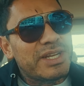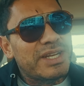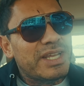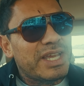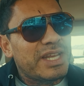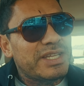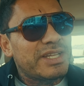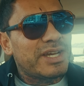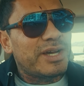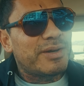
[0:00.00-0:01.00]
And
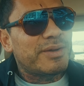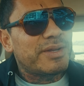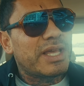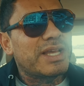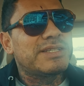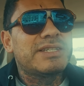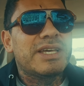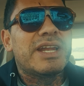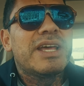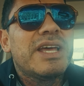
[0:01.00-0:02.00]
like I
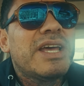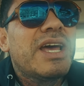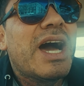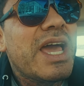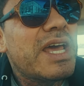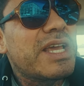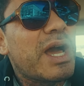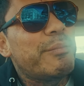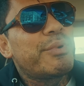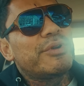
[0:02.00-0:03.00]
said, I had
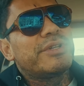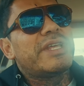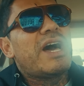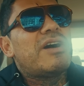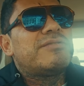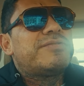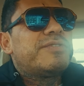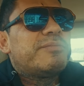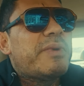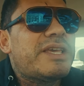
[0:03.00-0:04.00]
gotten burned out
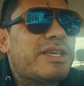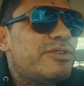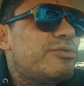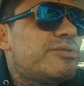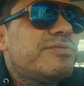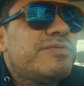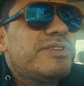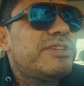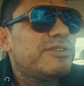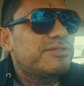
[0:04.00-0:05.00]
from making YouTube
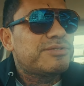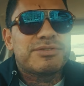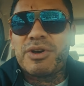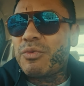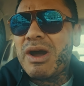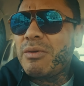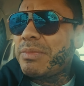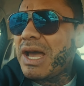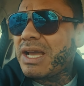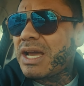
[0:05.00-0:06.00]
videos a while back.